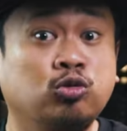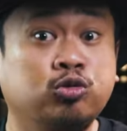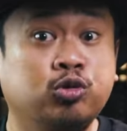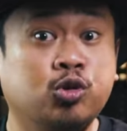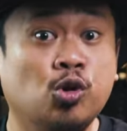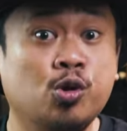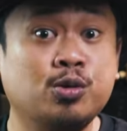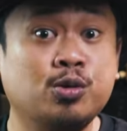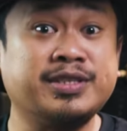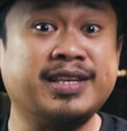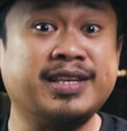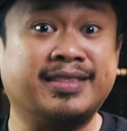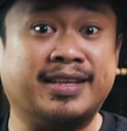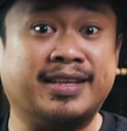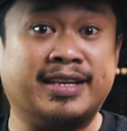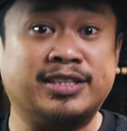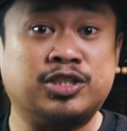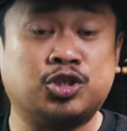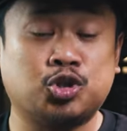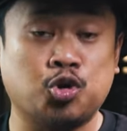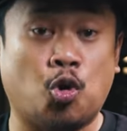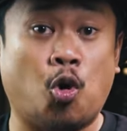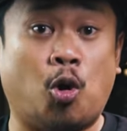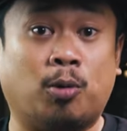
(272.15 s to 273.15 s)
or losing their
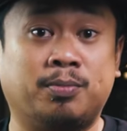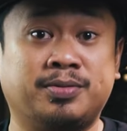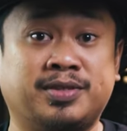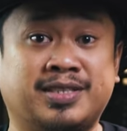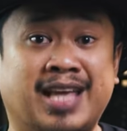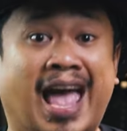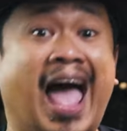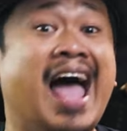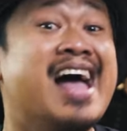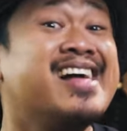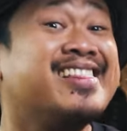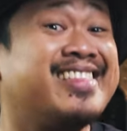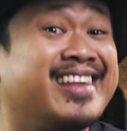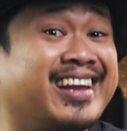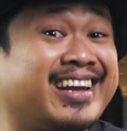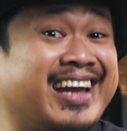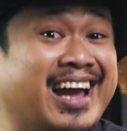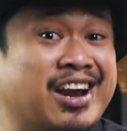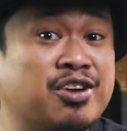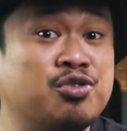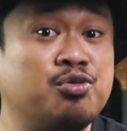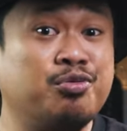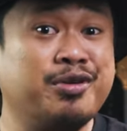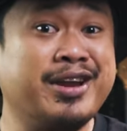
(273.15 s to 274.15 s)
jobs, their
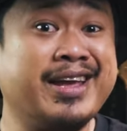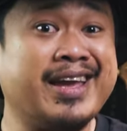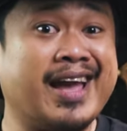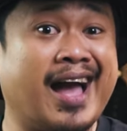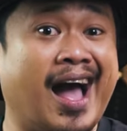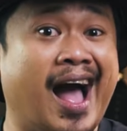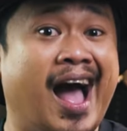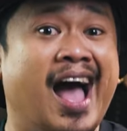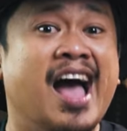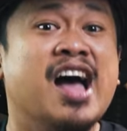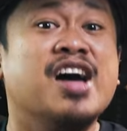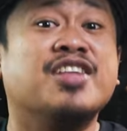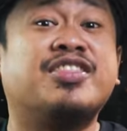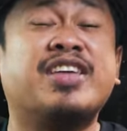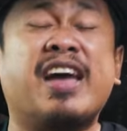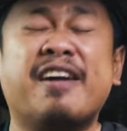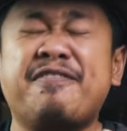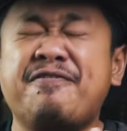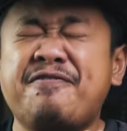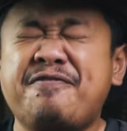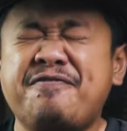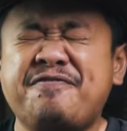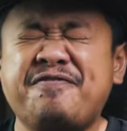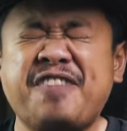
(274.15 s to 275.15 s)
career, their
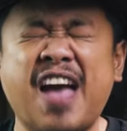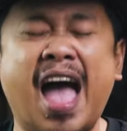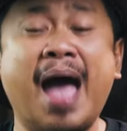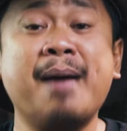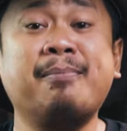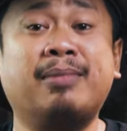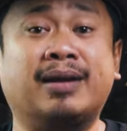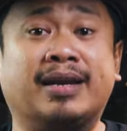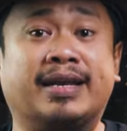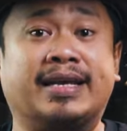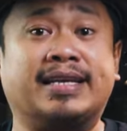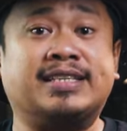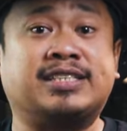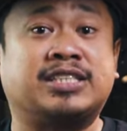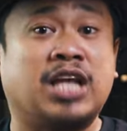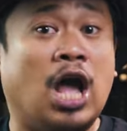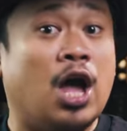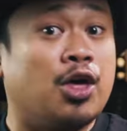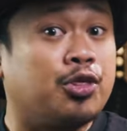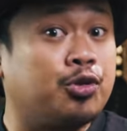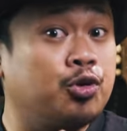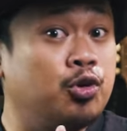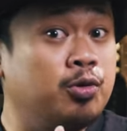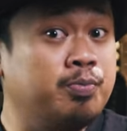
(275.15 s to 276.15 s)
families
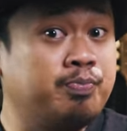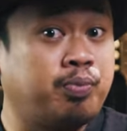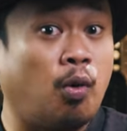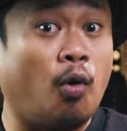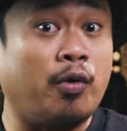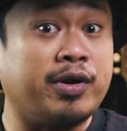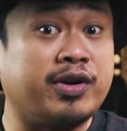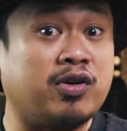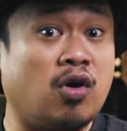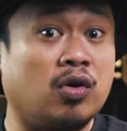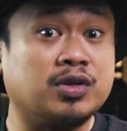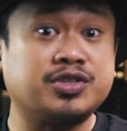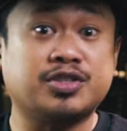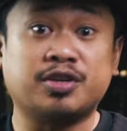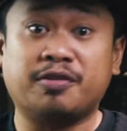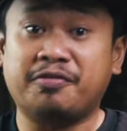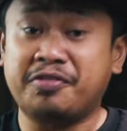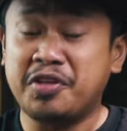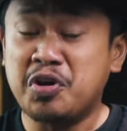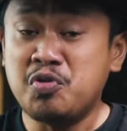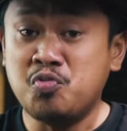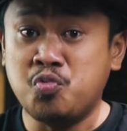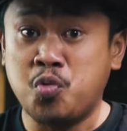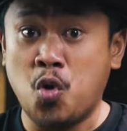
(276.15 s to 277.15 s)
through boycotts
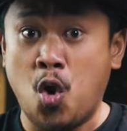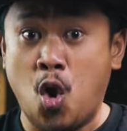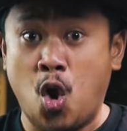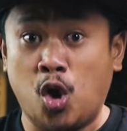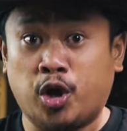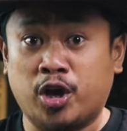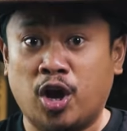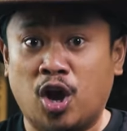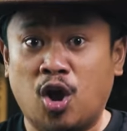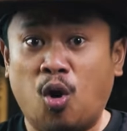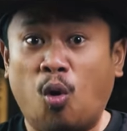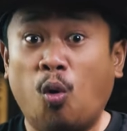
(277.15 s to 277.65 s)
of their work